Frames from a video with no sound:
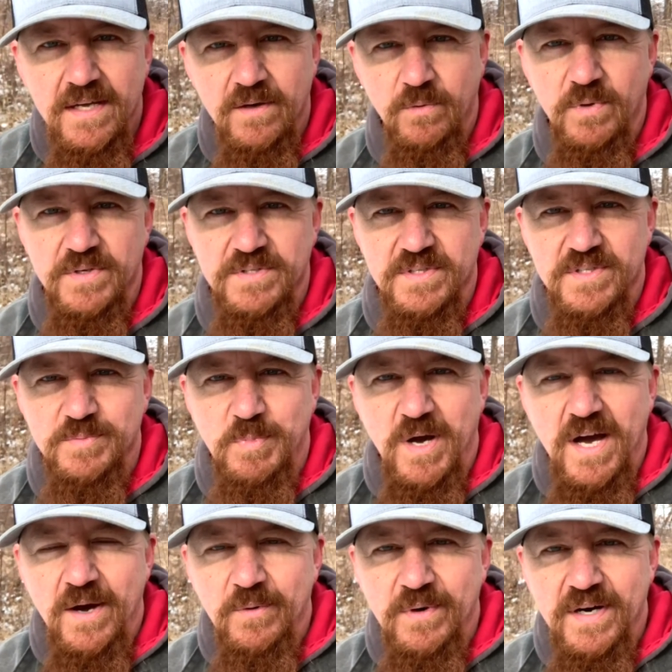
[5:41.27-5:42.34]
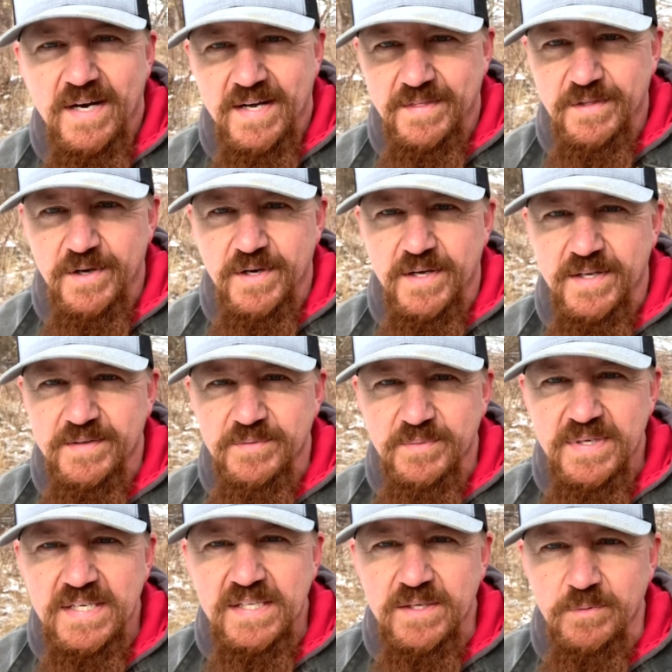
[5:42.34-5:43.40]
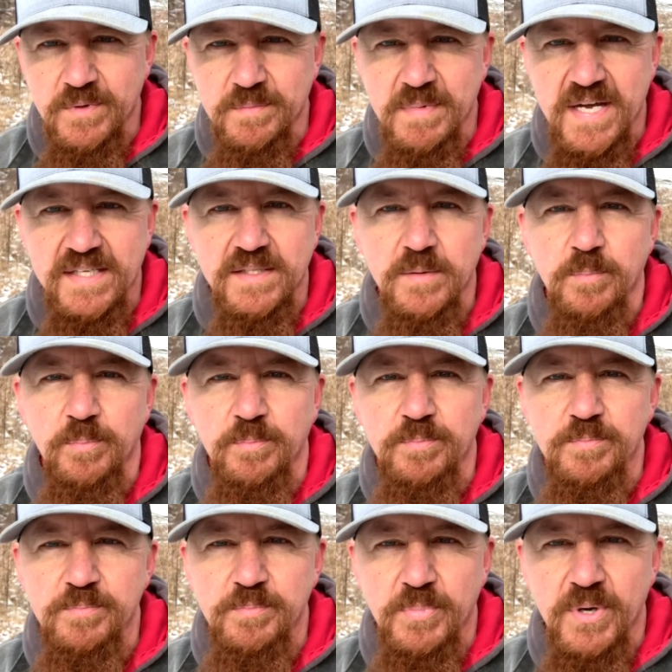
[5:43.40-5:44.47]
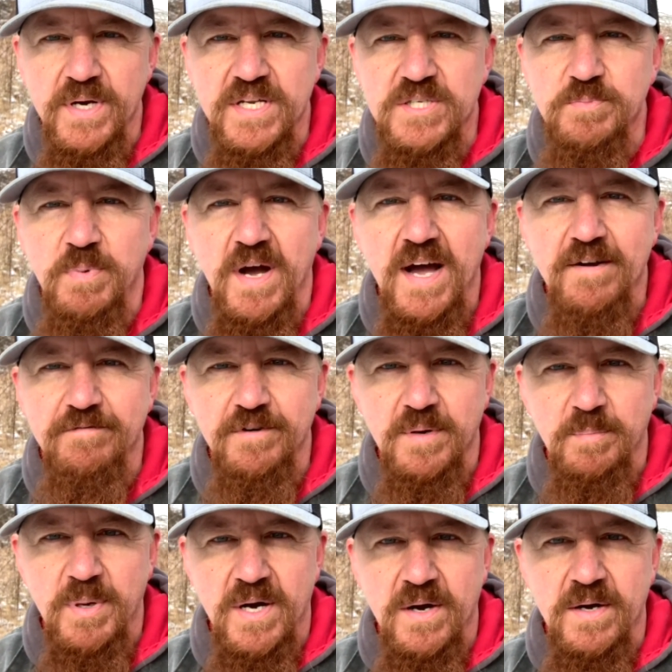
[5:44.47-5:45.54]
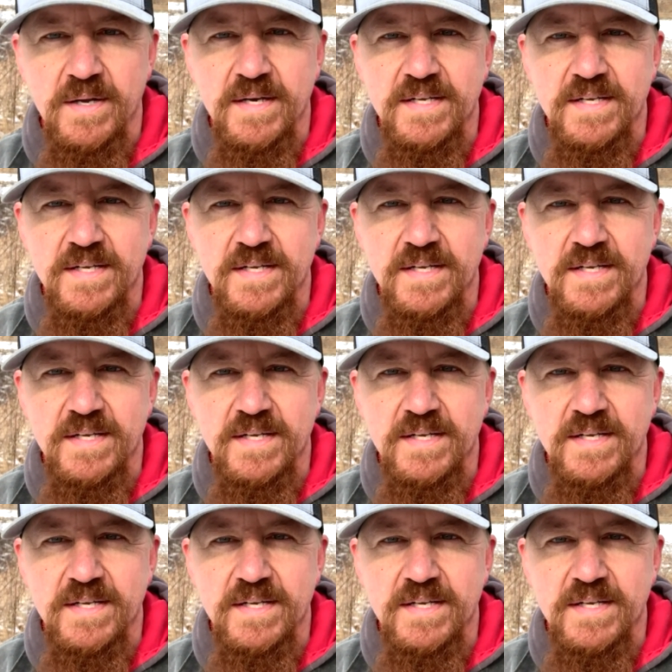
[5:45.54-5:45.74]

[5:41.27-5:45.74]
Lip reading: was the spot where I thought really would make the prettiest spot for a pond.